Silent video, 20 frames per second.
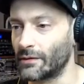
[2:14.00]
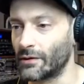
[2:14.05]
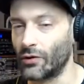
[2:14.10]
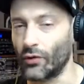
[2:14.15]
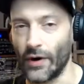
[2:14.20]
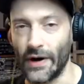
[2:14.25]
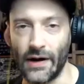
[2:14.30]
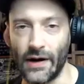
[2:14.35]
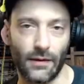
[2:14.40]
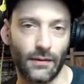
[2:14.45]

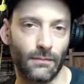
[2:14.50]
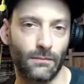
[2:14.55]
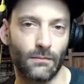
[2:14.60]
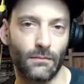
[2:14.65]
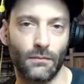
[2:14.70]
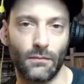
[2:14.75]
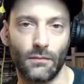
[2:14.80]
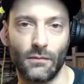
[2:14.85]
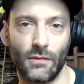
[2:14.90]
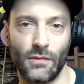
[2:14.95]
great.
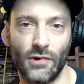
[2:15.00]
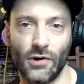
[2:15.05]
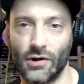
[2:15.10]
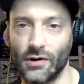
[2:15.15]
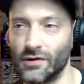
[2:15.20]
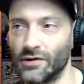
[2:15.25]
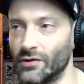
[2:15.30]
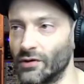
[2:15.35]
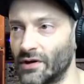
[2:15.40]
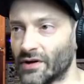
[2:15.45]
You
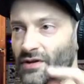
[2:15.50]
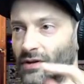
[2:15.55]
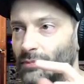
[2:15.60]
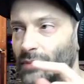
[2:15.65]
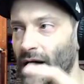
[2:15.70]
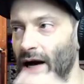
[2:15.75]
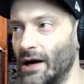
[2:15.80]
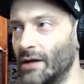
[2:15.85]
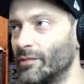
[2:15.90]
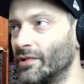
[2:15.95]
can do it at the
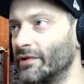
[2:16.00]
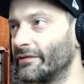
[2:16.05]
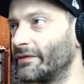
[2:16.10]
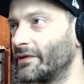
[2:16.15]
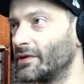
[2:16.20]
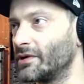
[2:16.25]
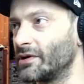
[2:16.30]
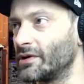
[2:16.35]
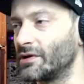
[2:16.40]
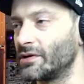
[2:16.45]
bottom of
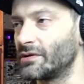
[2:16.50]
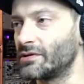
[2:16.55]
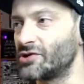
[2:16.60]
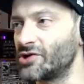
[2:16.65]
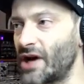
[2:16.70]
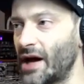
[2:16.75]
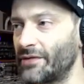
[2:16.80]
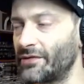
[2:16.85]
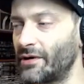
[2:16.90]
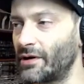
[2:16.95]
the
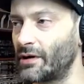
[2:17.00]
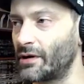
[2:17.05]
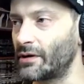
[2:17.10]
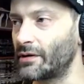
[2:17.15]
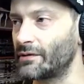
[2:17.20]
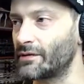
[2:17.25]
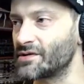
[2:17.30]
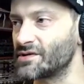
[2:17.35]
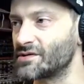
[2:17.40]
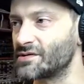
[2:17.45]
chat there.
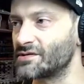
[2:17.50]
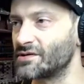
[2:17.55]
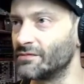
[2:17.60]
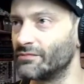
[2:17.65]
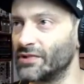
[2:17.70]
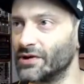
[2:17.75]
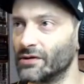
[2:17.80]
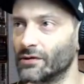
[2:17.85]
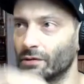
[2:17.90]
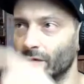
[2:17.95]
There should
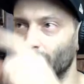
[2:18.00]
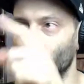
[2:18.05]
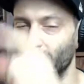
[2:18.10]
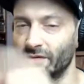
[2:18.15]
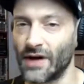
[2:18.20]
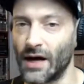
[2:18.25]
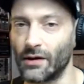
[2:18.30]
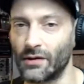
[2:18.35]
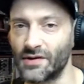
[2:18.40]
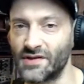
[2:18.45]
be a little
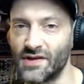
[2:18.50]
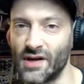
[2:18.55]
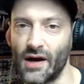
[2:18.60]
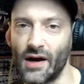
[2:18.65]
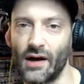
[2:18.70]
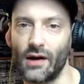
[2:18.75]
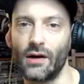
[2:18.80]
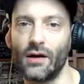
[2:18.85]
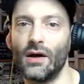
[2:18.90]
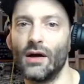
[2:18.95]
dollar
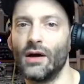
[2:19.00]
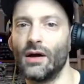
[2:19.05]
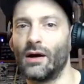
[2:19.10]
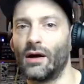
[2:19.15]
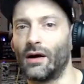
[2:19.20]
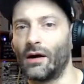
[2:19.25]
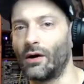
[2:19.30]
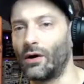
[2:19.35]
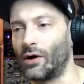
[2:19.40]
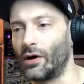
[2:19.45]
sign.
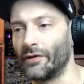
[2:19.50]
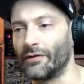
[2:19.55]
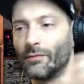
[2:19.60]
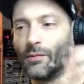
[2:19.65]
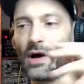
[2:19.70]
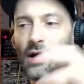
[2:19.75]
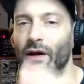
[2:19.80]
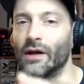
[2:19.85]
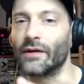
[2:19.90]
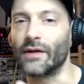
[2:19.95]
All the
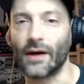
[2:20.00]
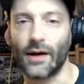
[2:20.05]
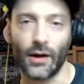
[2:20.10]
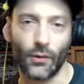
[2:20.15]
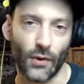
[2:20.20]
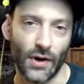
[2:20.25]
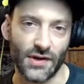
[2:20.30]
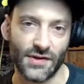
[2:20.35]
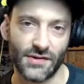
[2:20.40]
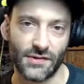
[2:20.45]
money that I
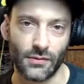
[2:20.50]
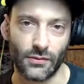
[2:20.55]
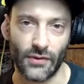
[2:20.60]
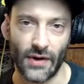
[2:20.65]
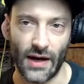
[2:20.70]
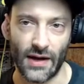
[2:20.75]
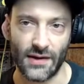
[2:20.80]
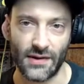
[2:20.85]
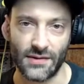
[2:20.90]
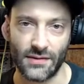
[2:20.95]
raised through
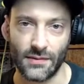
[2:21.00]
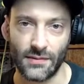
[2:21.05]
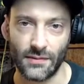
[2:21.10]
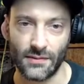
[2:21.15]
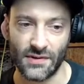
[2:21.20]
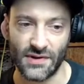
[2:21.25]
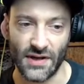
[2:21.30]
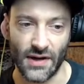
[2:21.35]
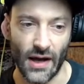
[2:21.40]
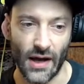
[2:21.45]
that
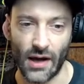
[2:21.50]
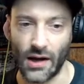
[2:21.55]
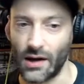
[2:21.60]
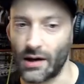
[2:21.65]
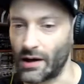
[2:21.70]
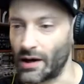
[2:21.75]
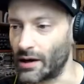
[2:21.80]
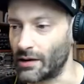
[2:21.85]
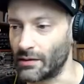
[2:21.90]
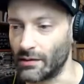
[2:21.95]

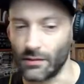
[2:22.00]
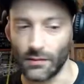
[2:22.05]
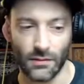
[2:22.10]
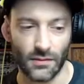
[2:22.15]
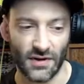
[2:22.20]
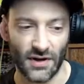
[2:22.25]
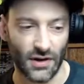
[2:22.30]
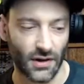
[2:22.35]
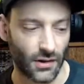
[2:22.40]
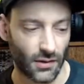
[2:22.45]
today,
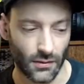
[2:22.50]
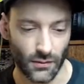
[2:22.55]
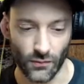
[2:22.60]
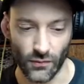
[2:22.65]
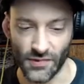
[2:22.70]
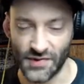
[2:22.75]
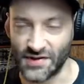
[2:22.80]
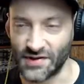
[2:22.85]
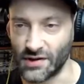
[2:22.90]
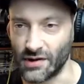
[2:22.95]
and uh,
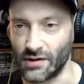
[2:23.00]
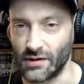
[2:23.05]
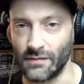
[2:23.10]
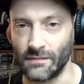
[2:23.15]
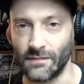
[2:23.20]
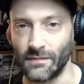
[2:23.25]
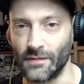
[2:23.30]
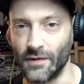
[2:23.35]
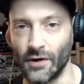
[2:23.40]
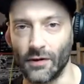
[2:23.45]
we'll see,
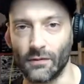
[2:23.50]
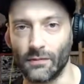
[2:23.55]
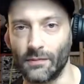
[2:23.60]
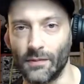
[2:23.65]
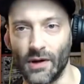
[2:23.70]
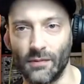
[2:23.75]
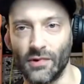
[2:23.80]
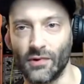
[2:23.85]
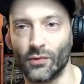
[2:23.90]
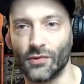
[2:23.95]
you know,
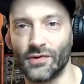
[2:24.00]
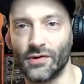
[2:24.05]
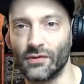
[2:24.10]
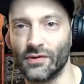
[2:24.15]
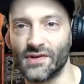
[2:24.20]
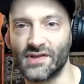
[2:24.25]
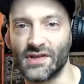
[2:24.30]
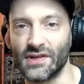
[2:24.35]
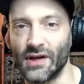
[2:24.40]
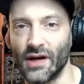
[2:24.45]
maybe we'll do
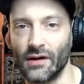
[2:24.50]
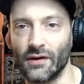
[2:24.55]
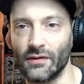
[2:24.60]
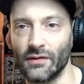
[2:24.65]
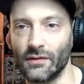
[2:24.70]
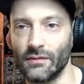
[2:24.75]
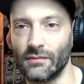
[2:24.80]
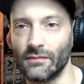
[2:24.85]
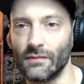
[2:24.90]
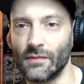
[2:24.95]
this again
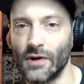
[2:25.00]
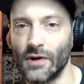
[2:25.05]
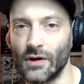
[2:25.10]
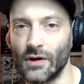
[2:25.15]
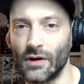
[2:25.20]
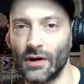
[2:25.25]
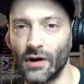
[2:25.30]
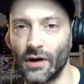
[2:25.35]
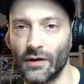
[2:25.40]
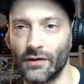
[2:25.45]
in
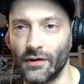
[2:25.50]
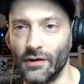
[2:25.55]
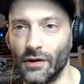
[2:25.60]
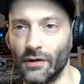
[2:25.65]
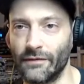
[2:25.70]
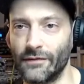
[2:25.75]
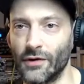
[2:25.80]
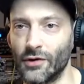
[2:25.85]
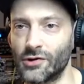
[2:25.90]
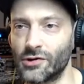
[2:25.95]
uh, the near
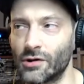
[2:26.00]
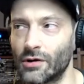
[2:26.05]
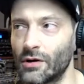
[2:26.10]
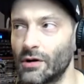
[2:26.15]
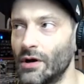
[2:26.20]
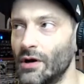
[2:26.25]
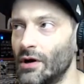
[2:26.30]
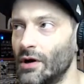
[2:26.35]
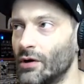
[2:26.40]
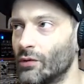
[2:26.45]
future.
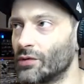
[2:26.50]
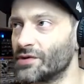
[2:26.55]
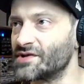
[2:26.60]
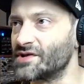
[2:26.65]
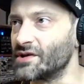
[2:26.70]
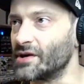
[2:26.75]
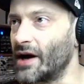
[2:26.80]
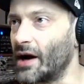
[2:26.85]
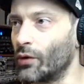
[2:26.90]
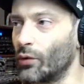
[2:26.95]
We'll
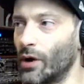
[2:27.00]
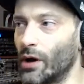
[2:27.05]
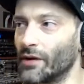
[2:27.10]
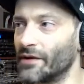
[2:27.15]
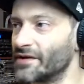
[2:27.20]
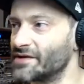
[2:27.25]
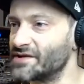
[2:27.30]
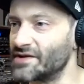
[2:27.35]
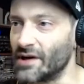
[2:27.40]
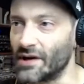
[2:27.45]
see how well
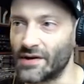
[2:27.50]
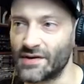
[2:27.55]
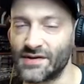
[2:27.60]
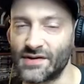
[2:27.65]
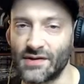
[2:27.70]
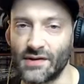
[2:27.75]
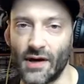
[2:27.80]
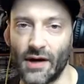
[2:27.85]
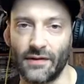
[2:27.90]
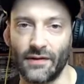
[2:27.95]
this
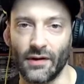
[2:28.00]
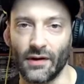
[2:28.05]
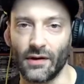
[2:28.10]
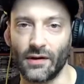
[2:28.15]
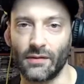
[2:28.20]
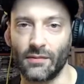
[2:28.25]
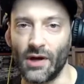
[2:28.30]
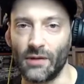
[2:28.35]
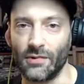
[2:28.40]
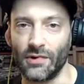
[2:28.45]
does. I think
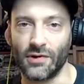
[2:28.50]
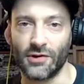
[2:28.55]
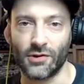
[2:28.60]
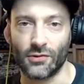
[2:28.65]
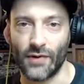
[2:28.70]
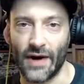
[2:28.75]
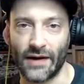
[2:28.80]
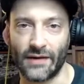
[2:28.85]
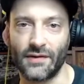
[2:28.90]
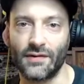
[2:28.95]
maybe
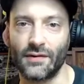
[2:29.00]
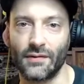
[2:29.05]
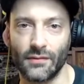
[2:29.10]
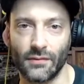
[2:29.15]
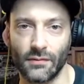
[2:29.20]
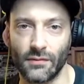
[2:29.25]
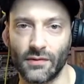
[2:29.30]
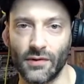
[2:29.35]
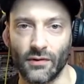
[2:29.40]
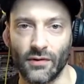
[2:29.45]
direct
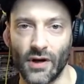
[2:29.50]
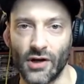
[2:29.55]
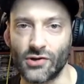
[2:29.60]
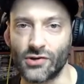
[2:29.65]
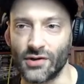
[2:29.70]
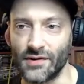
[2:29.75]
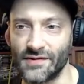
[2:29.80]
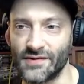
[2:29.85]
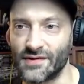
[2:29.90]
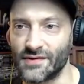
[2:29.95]

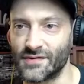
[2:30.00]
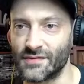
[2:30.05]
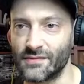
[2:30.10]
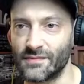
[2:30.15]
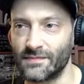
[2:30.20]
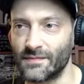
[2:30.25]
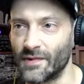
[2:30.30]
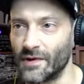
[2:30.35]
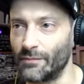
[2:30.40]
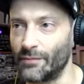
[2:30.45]
donations is
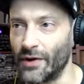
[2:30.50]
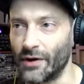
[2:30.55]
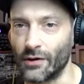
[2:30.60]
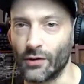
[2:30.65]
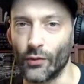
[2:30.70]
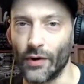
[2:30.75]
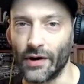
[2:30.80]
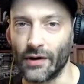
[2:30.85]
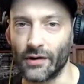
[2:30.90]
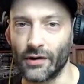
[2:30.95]
a better
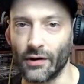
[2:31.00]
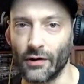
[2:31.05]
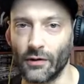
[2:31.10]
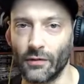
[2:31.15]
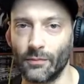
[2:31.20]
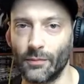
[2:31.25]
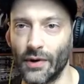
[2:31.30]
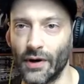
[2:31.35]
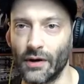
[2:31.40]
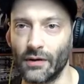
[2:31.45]
way to
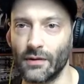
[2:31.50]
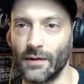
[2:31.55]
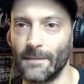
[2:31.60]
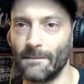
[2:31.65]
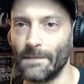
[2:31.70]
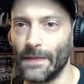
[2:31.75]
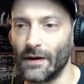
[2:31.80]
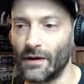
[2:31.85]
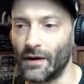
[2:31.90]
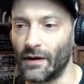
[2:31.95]
go, but
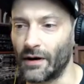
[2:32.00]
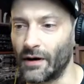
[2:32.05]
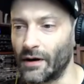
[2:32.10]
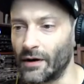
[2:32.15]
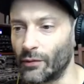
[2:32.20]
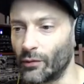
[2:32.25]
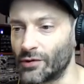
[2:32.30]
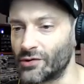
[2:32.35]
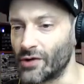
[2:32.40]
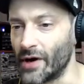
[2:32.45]

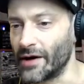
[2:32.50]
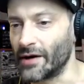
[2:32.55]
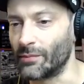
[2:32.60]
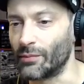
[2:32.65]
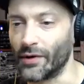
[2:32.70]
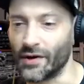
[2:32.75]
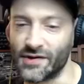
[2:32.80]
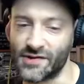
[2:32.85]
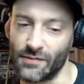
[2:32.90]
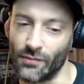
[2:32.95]
uh, we're trying to
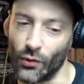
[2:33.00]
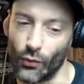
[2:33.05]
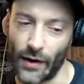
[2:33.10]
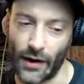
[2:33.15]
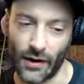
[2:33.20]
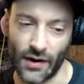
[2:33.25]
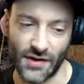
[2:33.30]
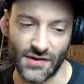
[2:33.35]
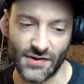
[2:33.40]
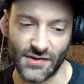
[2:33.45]
bring some
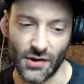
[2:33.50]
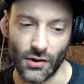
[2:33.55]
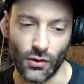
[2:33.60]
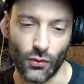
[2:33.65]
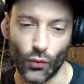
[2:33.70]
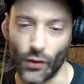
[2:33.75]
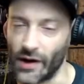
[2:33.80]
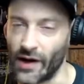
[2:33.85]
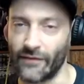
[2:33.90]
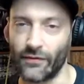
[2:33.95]
awareness. So
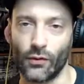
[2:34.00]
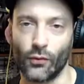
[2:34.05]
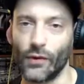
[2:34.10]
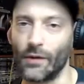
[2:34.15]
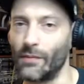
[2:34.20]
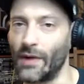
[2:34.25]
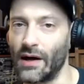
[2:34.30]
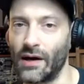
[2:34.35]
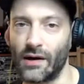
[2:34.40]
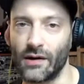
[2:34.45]
whatever we
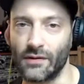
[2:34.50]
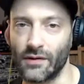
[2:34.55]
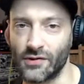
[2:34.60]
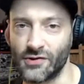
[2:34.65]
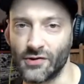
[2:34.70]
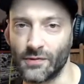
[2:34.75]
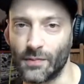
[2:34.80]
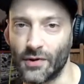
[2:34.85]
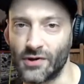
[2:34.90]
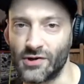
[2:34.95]
make in the
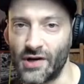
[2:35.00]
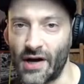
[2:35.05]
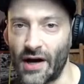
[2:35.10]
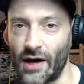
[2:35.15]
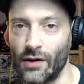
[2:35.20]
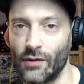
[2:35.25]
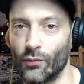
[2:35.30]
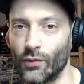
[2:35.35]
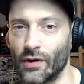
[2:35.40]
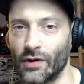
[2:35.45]
Super
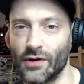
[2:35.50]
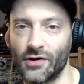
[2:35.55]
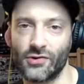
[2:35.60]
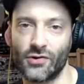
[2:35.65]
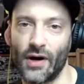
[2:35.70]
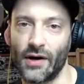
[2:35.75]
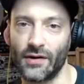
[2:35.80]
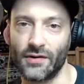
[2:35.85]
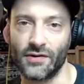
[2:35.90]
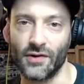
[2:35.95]
Chat, we're going to
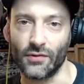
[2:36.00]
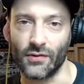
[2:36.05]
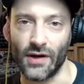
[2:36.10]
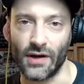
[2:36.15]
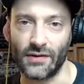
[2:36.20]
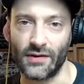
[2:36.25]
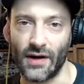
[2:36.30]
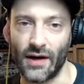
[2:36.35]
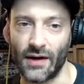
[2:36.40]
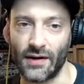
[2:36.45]
try to
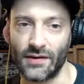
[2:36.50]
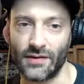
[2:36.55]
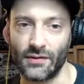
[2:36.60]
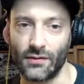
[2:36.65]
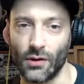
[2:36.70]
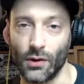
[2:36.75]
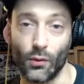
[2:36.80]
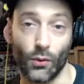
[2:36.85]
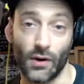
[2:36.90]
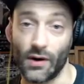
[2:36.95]
donate that.
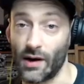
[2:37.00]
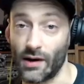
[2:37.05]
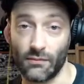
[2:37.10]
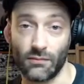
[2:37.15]
Oh, we're